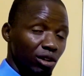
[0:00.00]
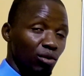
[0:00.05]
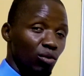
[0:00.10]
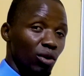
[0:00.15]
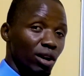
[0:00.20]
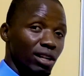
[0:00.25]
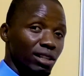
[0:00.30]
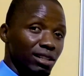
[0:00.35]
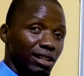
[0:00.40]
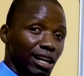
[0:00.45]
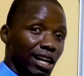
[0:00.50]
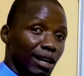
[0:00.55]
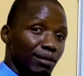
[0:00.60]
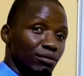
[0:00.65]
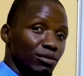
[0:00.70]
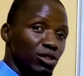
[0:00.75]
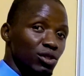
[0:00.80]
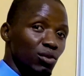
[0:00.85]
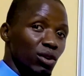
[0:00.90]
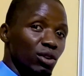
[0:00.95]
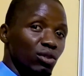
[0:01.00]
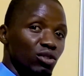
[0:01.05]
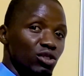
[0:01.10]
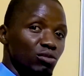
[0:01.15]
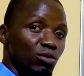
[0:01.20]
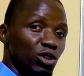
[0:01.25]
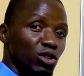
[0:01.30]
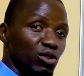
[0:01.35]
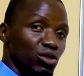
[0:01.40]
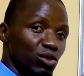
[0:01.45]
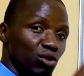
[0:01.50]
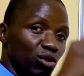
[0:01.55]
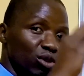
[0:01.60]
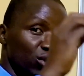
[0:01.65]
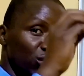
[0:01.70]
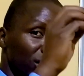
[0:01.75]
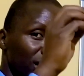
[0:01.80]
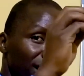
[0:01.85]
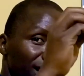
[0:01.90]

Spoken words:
When those molecules go to